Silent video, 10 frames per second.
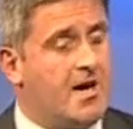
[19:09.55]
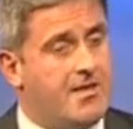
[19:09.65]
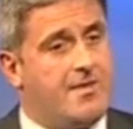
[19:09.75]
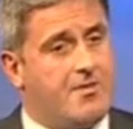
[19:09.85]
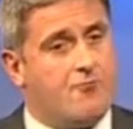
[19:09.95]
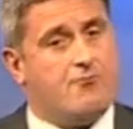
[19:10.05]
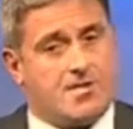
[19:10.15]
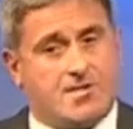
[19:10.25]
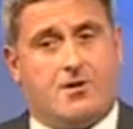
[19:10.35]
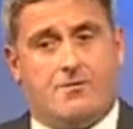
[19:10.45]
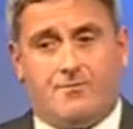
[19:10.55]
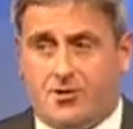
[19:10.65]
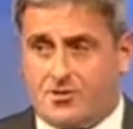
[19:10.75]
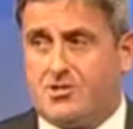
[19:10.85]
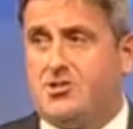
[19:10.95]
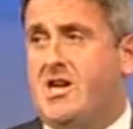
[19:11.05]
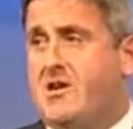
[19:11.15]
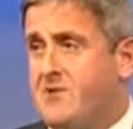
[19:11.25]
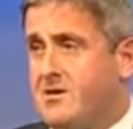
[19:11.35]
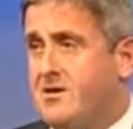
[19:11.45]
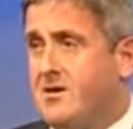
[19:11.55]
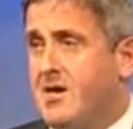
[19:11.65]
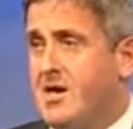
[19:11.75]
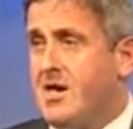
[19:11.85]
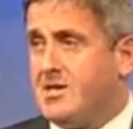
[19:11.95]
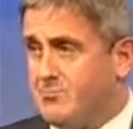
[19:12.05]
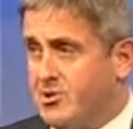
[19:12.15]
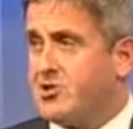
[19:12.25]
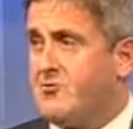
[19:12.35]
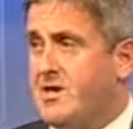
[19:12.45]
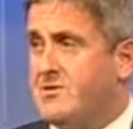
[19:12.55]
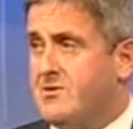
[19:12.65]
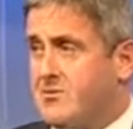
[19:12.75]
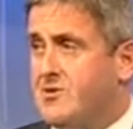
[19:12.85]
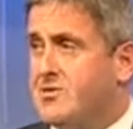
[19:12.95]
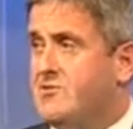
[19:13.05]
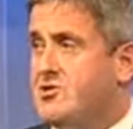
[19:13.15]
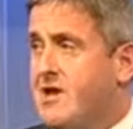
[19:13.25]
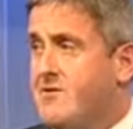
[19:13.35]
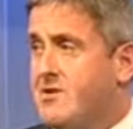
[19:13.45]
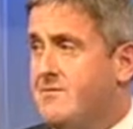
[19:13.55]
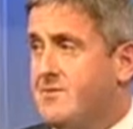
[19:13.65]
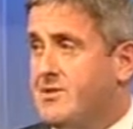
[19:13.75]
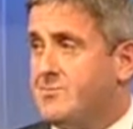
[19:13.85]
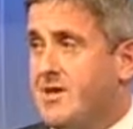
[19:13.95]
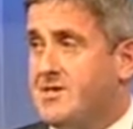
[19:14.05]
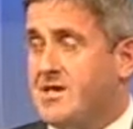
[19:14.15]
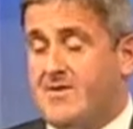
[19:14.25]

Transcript: I think the risk of not sharing is much greater than the risk of sharing in the first place.